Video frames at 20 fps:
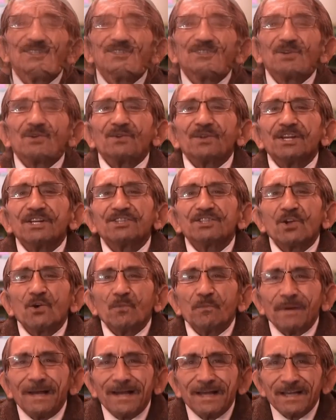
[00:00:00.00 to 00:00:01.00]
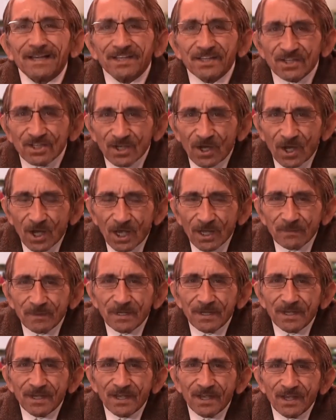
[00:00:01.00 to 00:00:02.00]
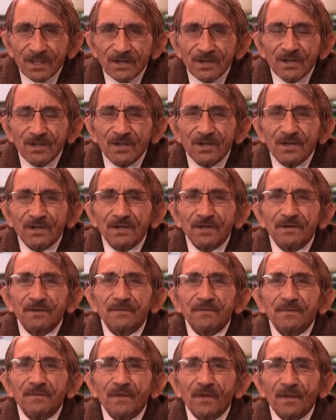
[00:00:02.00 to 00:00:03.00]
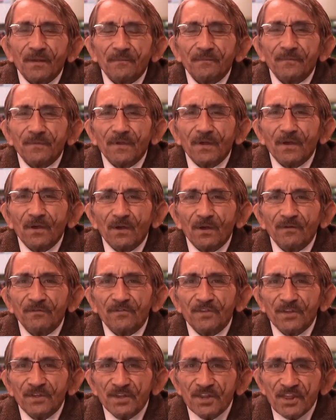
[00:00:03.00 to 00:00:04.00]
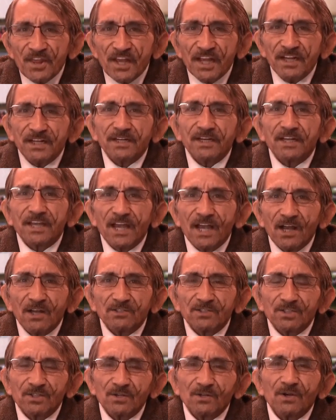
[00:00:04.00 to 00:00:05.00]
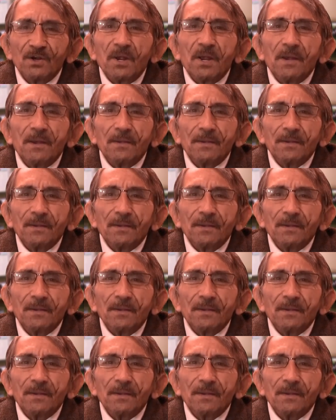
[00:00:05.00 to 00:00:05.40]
So let's go back in time and hear of the then councillor